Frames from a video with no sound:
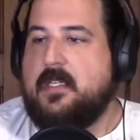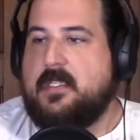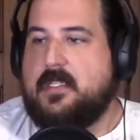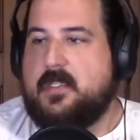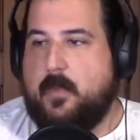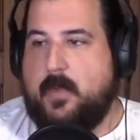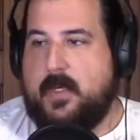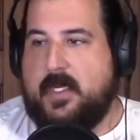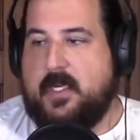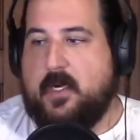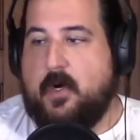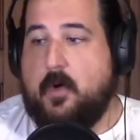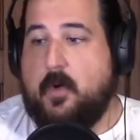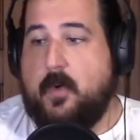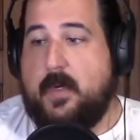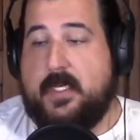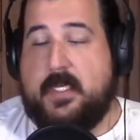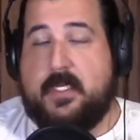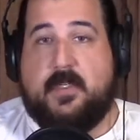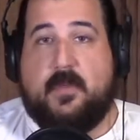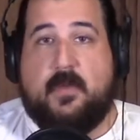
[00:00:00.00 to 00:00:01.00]
So we go
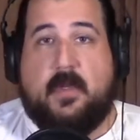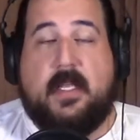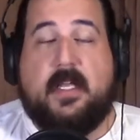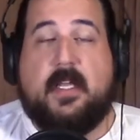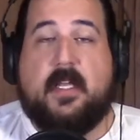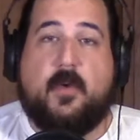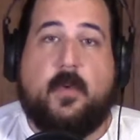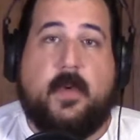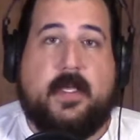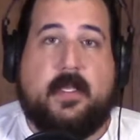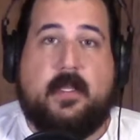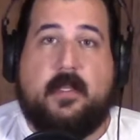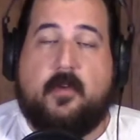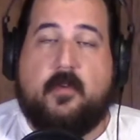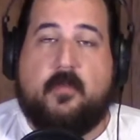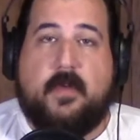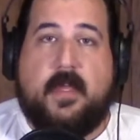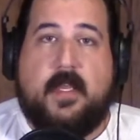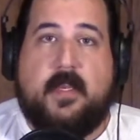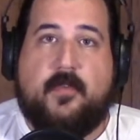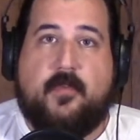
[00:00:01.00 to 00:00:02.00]
and do like a quick little
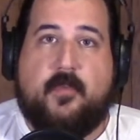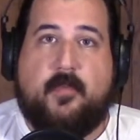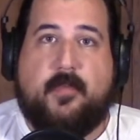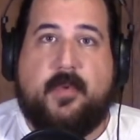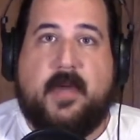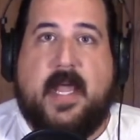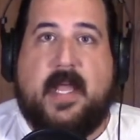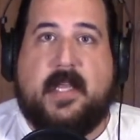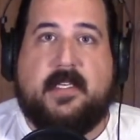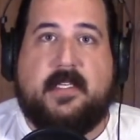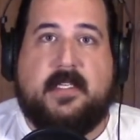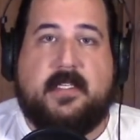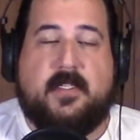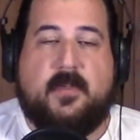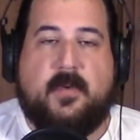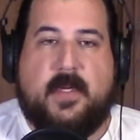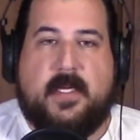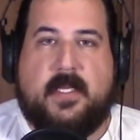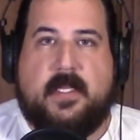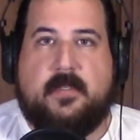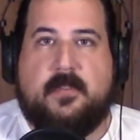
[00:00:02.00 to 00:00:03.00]
run through practice,
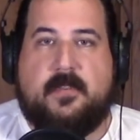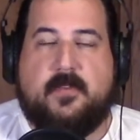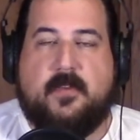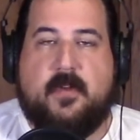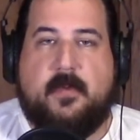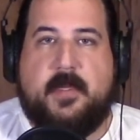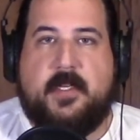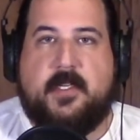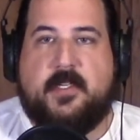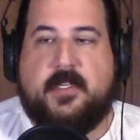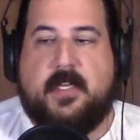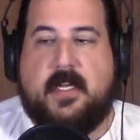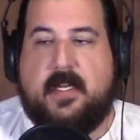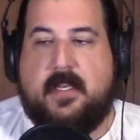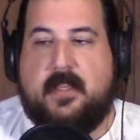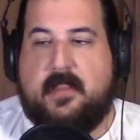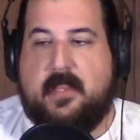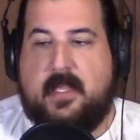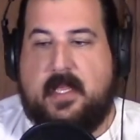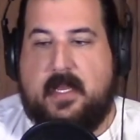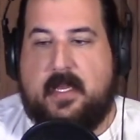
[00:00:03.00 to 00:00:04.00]
quick little scrimmage kind
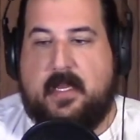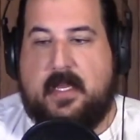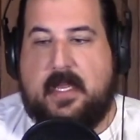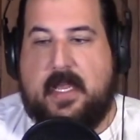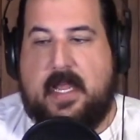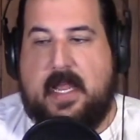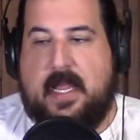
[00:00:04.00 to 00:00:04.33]
of thing.